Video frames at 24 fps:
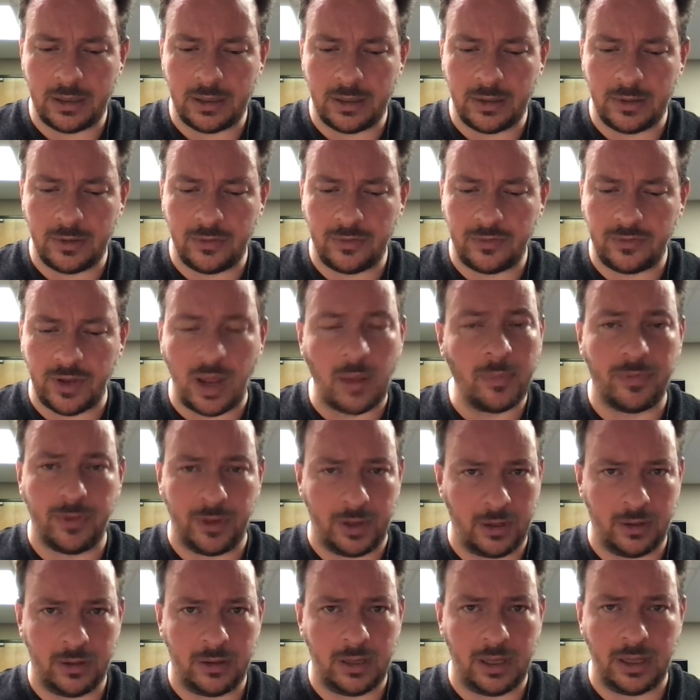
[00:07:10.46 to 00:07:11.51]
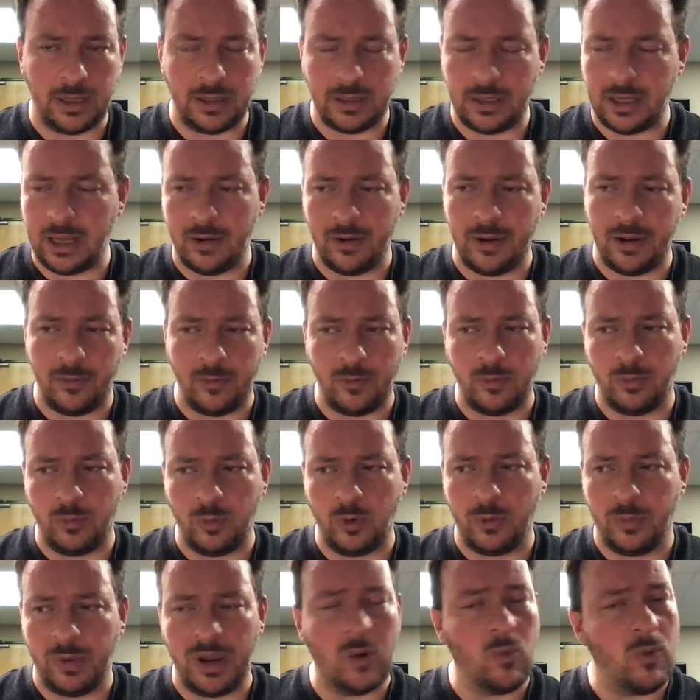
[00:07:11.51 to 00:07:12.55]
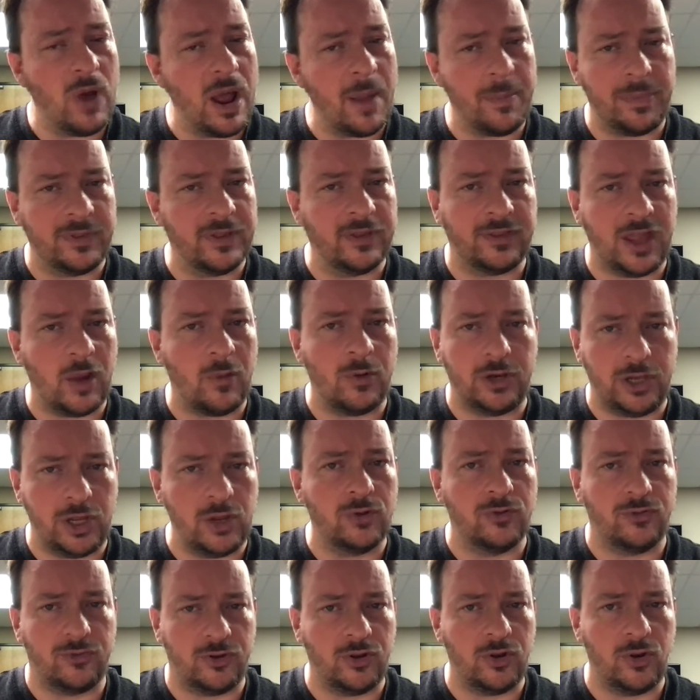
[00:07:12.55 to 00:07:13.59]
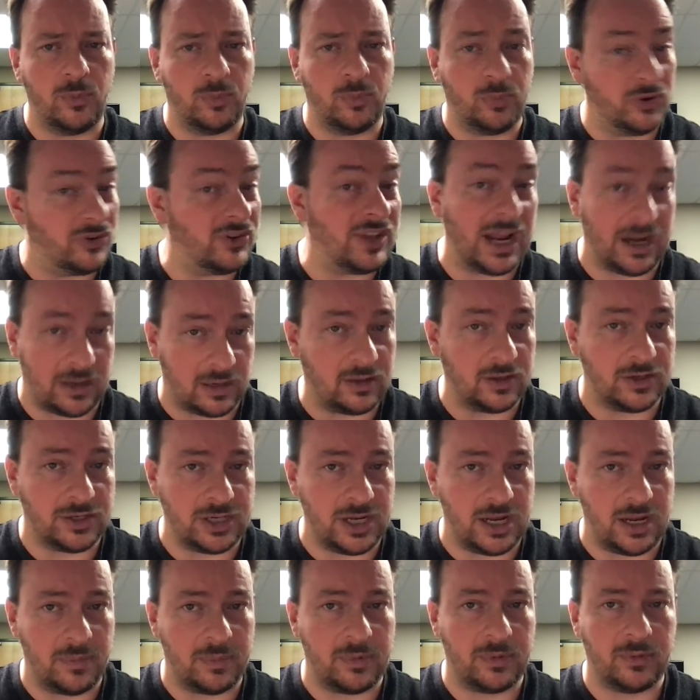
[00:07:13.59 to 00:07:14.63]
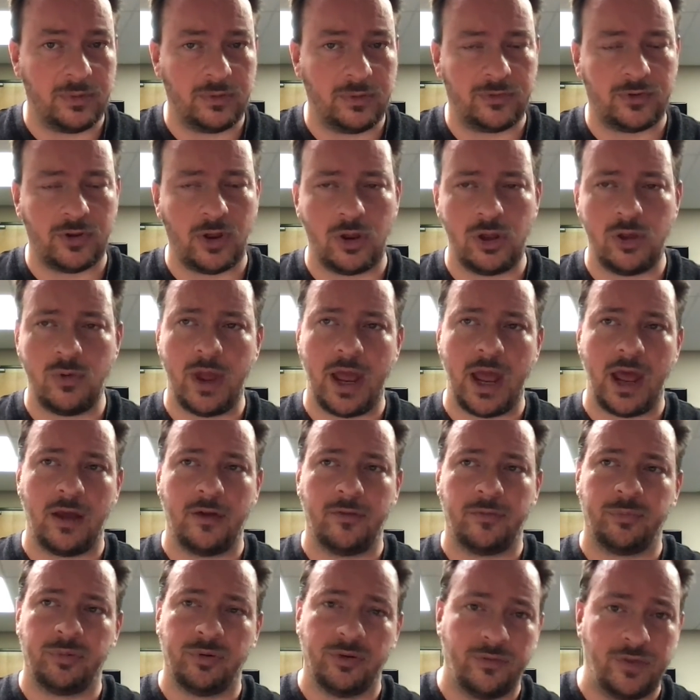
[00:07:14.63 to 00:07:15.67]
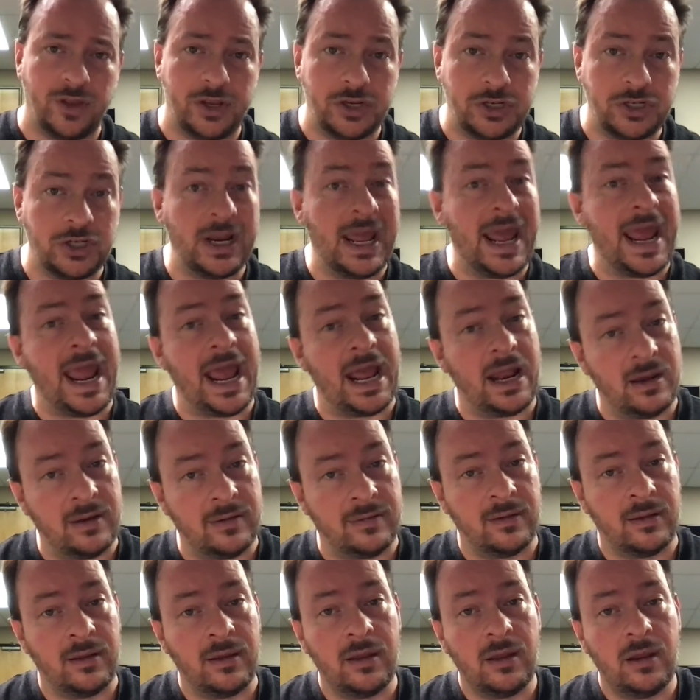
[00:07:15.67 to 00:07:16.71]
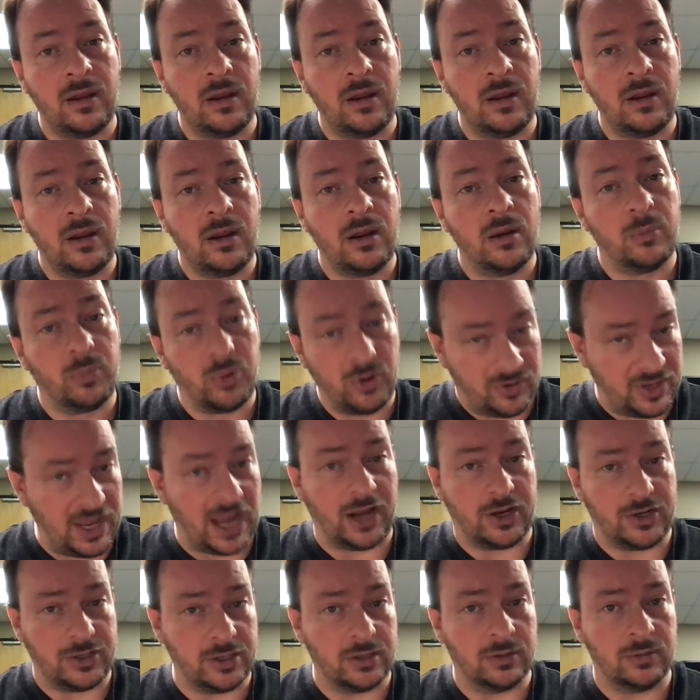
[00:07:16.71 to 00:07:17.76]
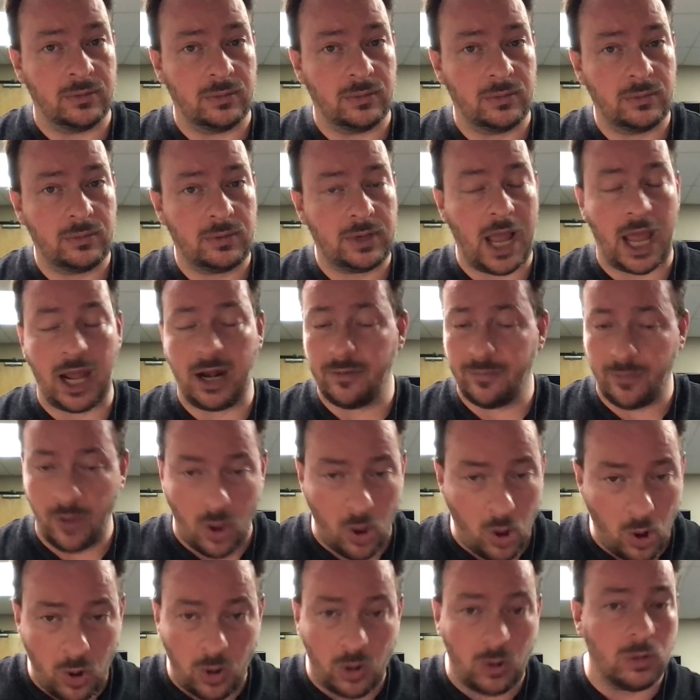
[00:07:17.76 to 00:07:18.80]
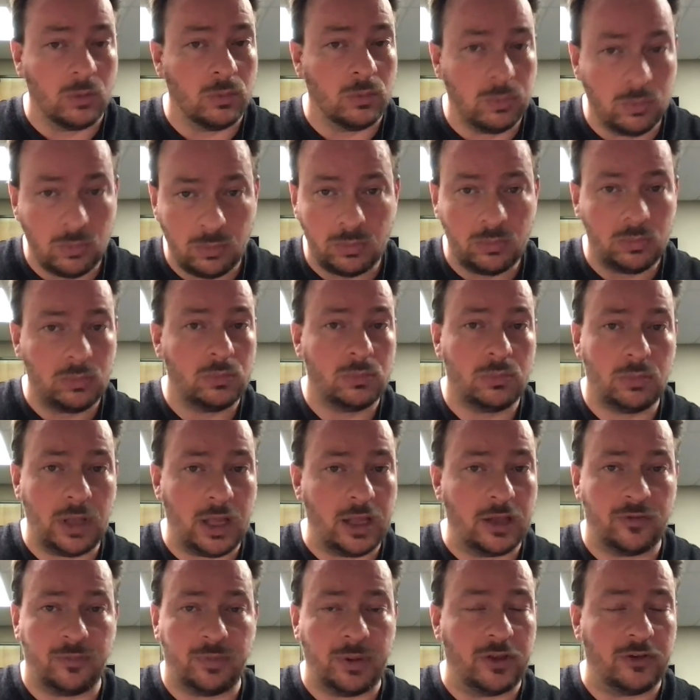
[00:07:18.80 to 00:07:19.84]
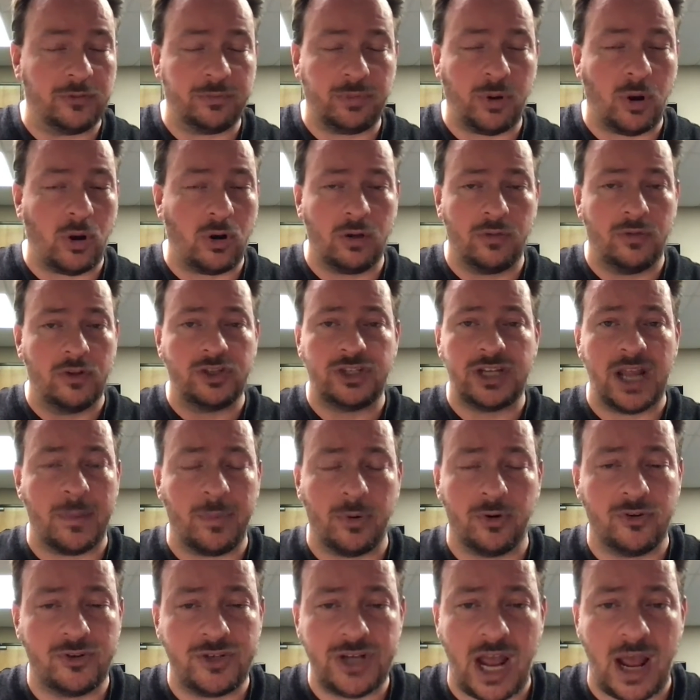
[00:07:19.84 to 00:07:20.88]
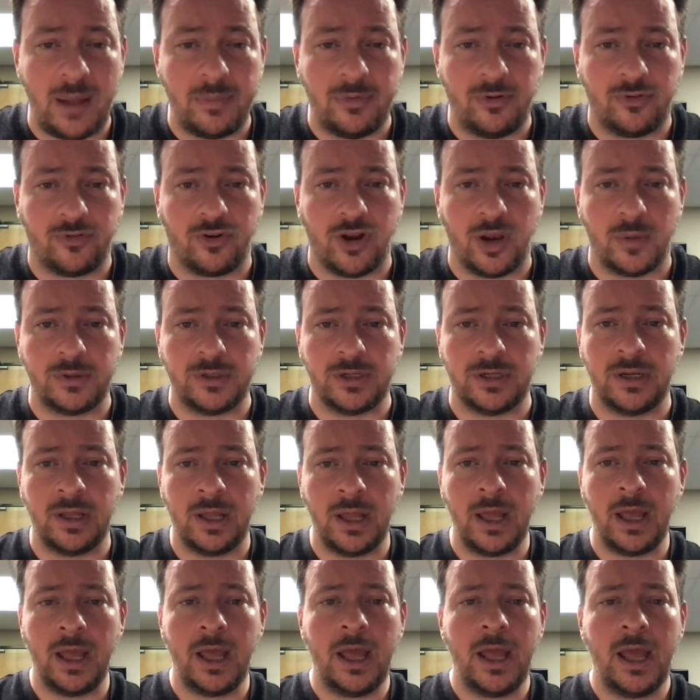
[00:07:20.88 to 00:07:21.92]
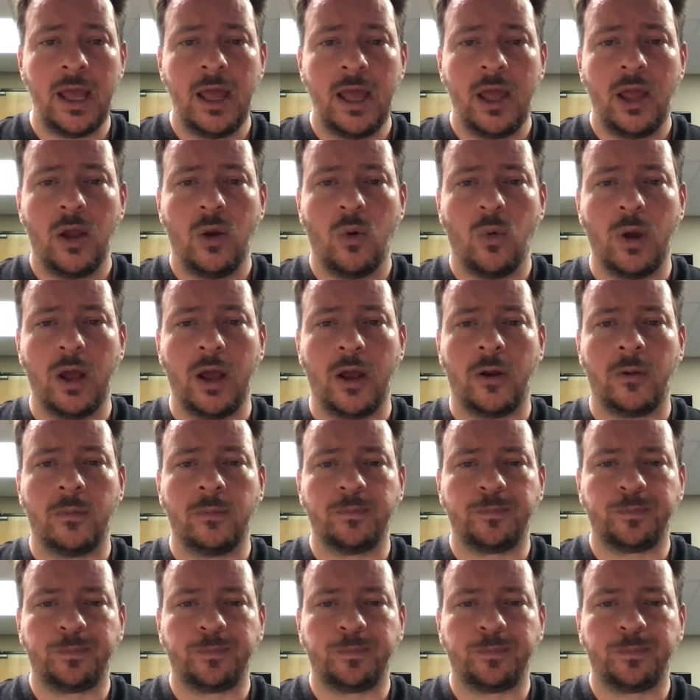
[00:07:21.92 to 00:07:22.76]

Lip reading: Something. It would be a weapon that they would use to protect the sheep. So you have provision and protection, kind of all as part of the shepherd's job description. Well,